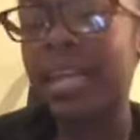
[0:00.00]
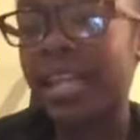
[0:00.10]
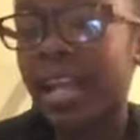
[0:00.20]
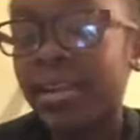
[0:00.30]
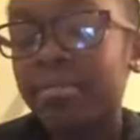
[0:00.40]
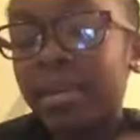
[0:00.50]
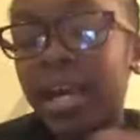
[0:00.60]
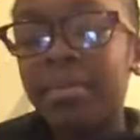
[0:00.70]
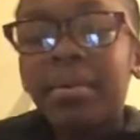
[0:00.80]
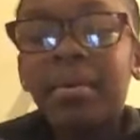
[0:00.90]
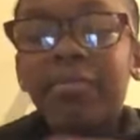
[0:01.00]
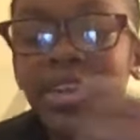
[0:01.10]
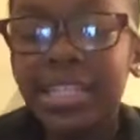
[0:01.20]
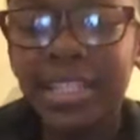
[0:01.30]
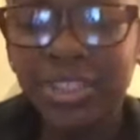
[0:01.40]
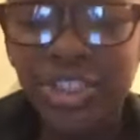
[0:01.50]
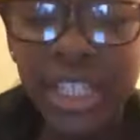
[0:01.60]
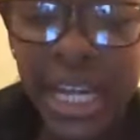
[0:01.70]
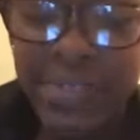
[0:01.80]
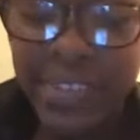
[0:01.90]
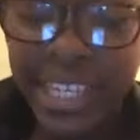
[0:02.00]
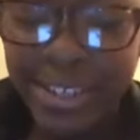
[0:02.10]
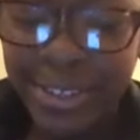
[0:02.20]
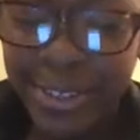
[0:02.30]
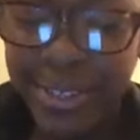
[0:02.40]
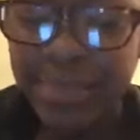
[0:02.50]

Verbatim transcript: and I'm I'm at my friend's house. She's not even here,